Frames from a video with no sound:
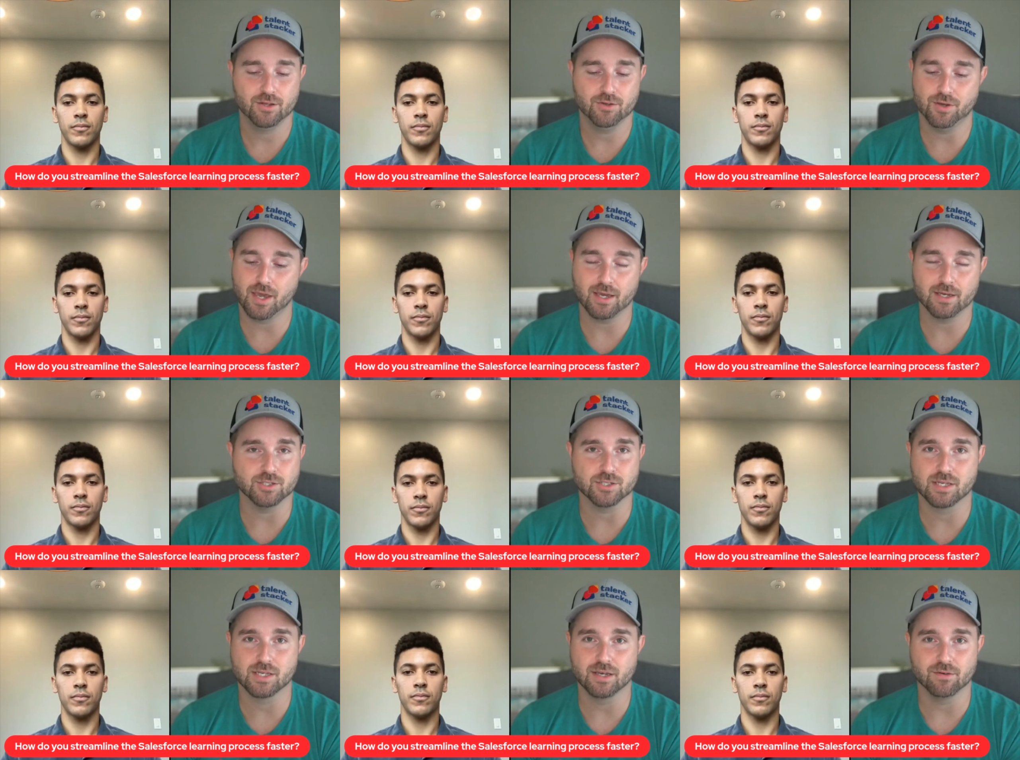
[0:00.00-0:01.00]
Speaker 1: You can't
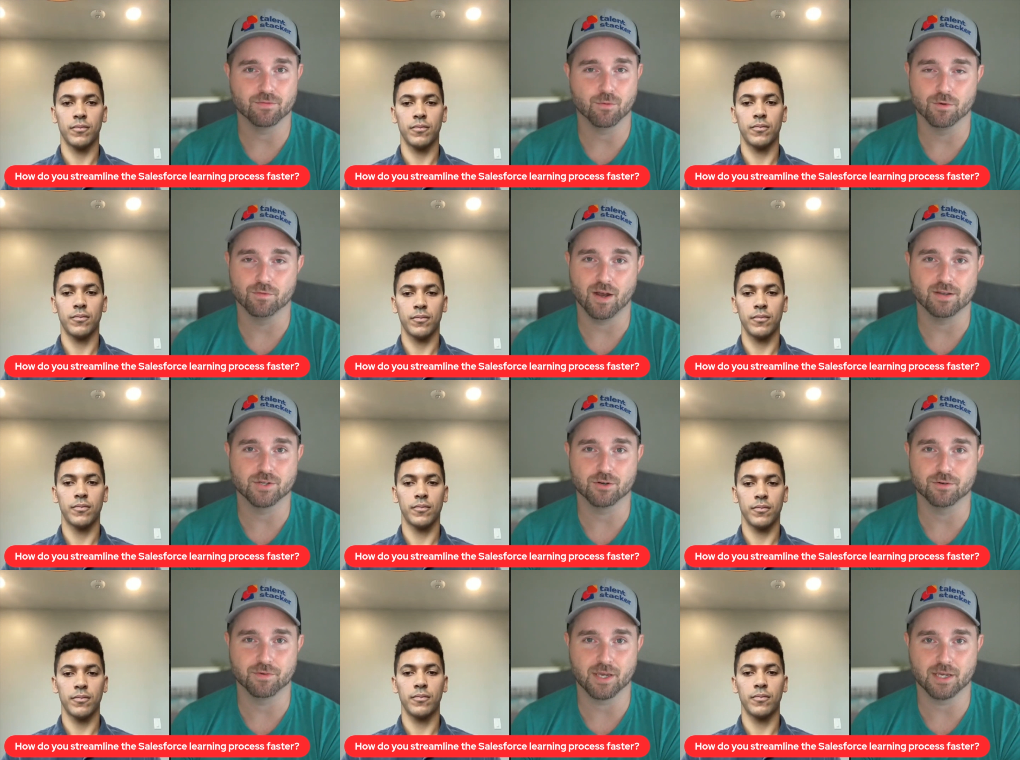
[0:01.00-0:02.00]
just get four or five
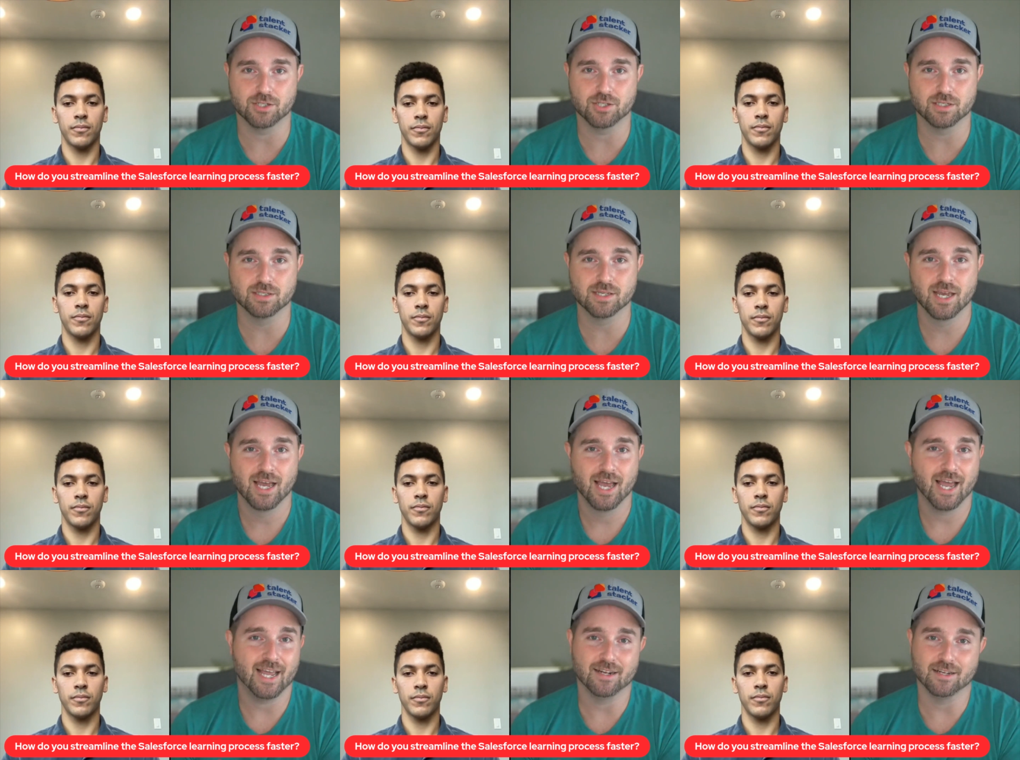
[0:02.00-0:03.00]
certifications
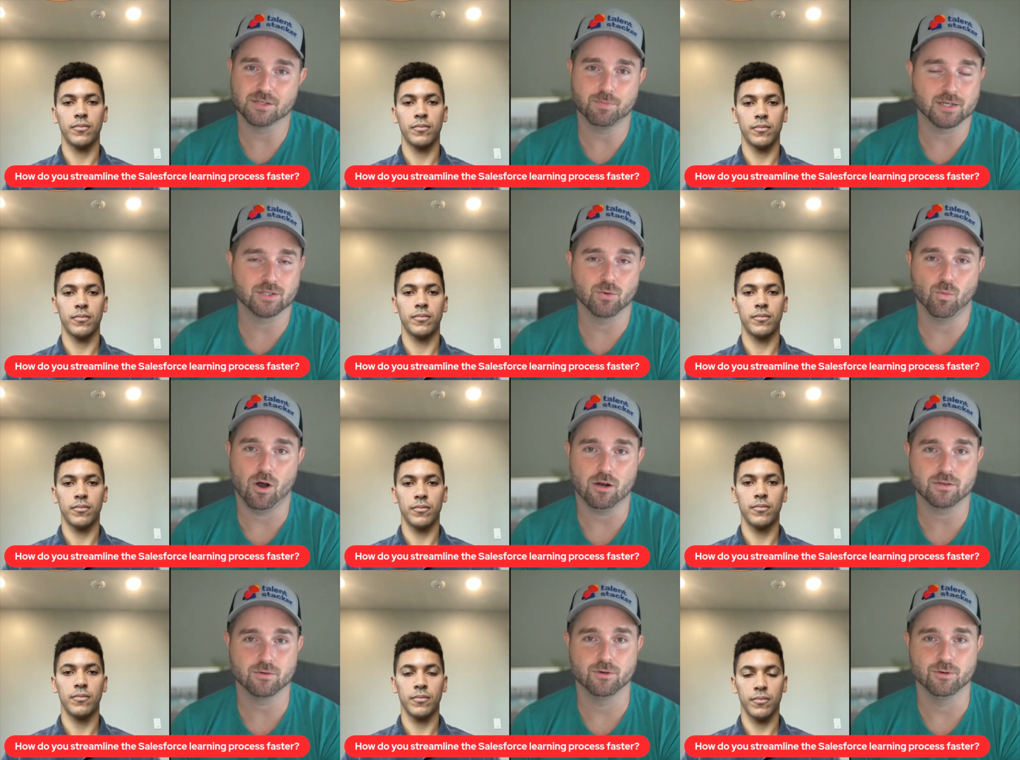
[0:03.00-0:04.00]
and expect to
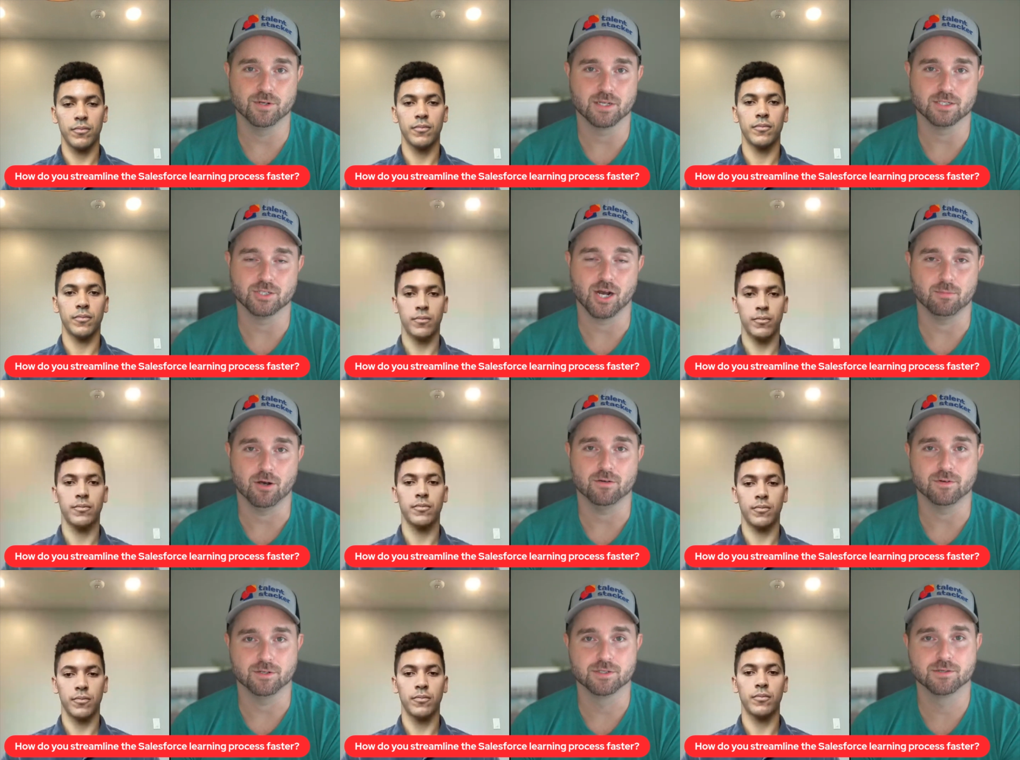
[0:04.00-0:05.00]
walk through and get job
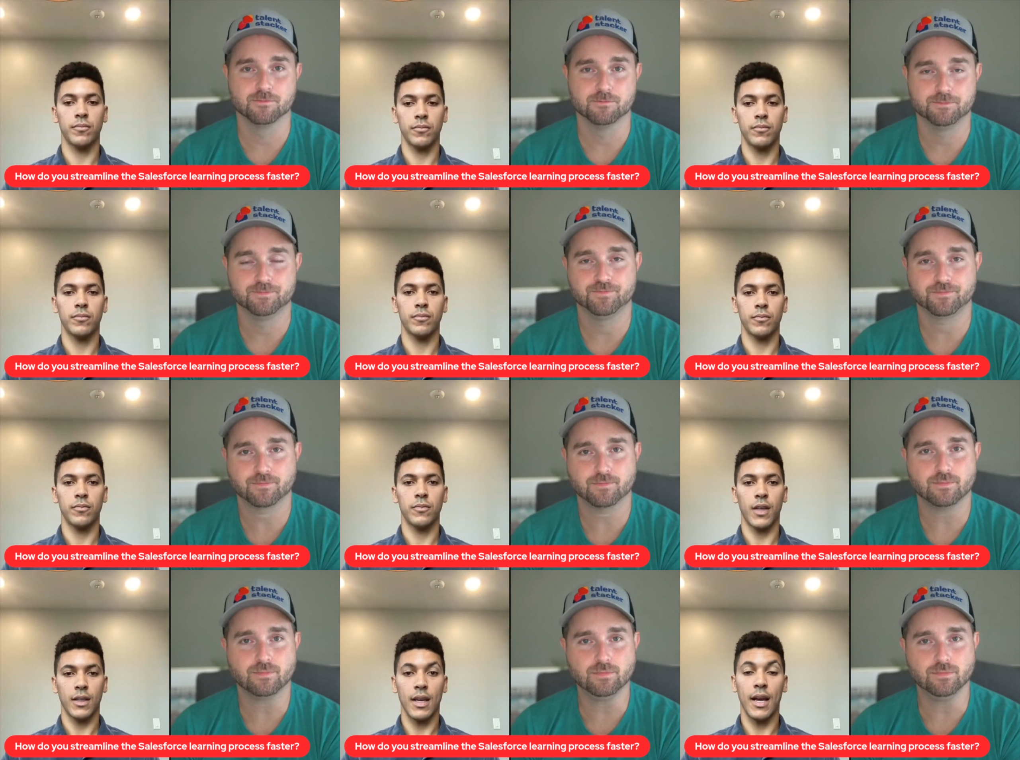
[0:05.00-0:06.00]
offers.
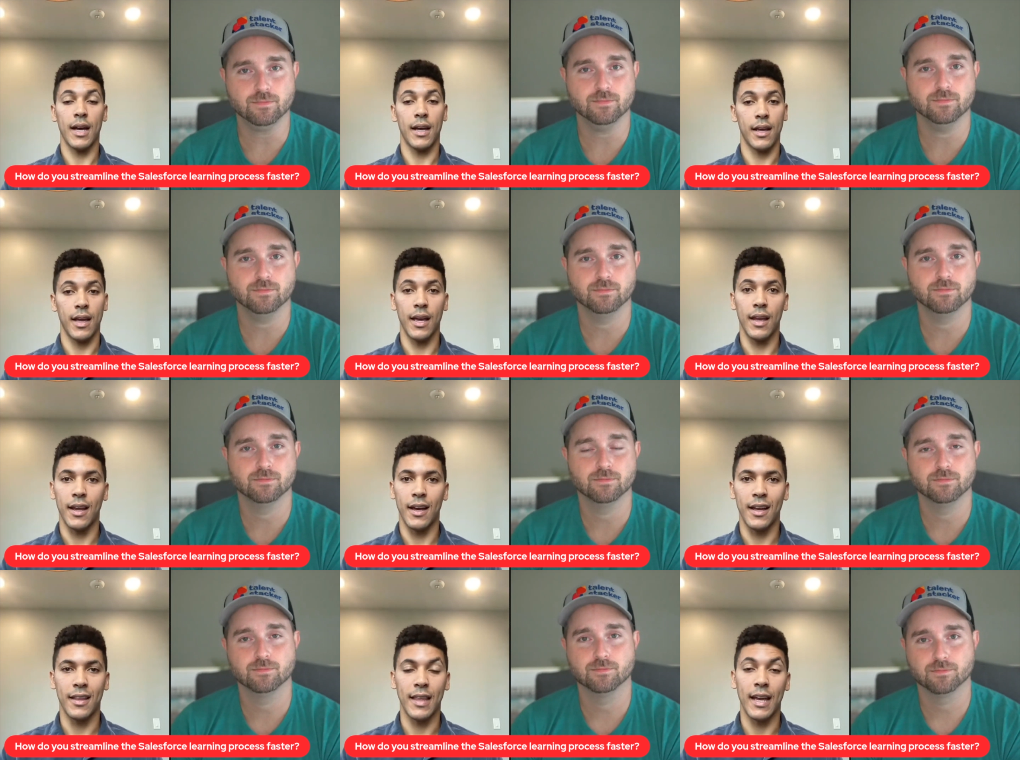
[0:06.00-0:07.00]
Speaker 2: Yeah, and
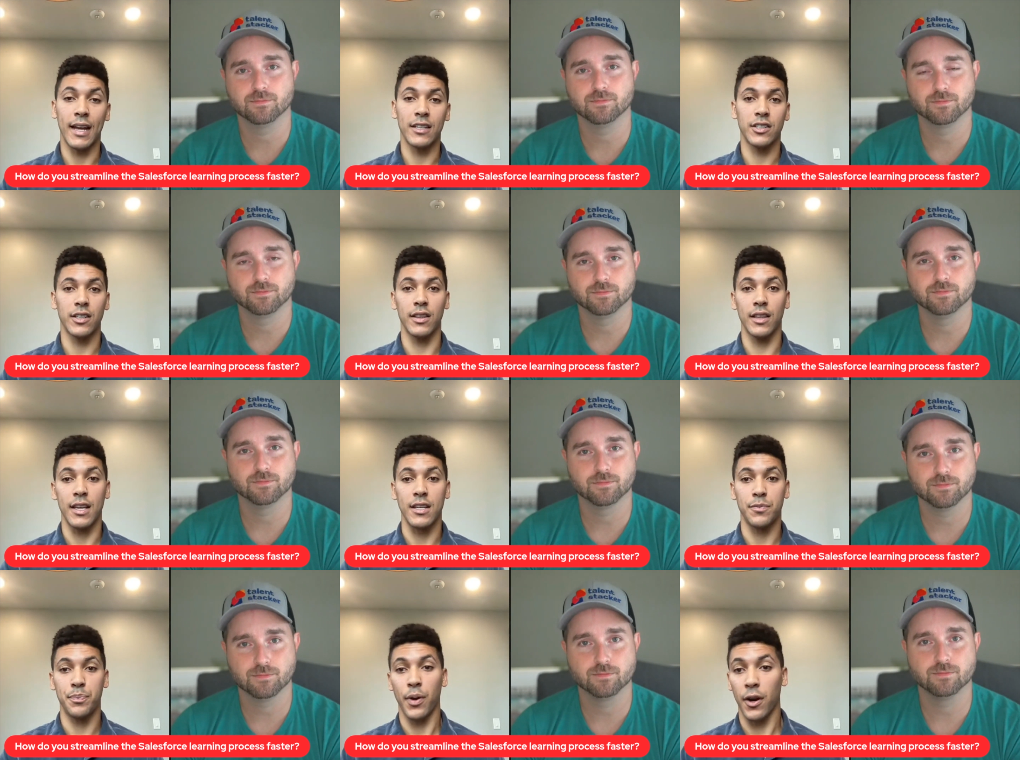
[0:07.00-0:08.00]
uh, that actually
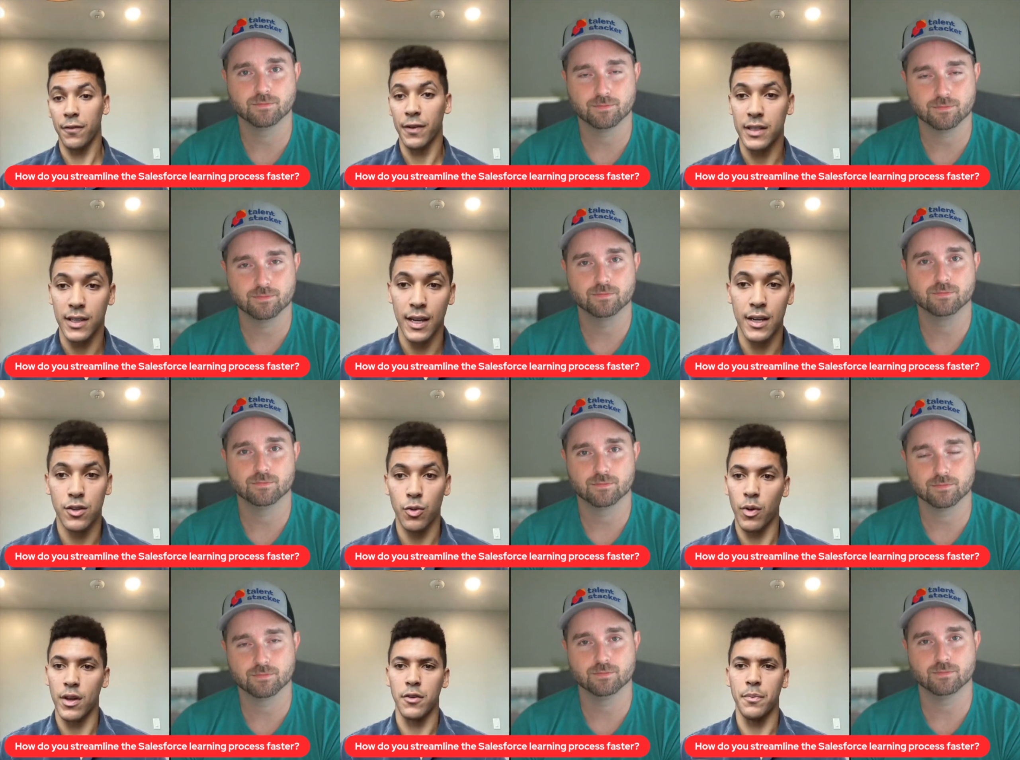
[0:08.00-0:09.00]
leads perfectly
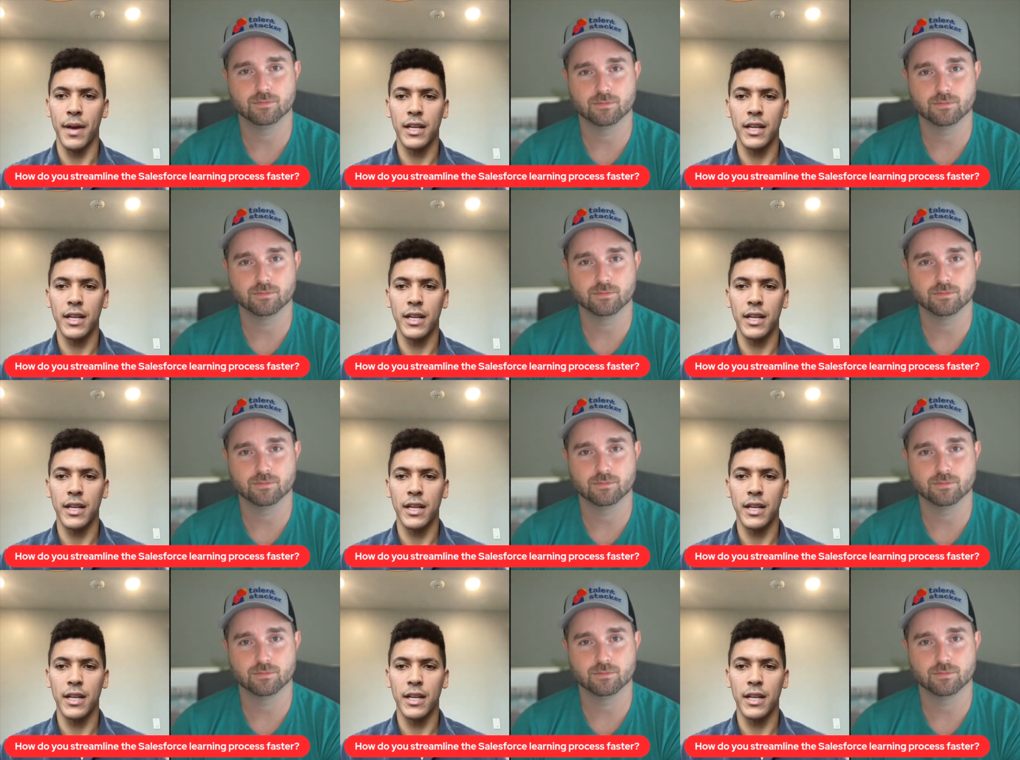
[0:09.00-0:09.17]
into what you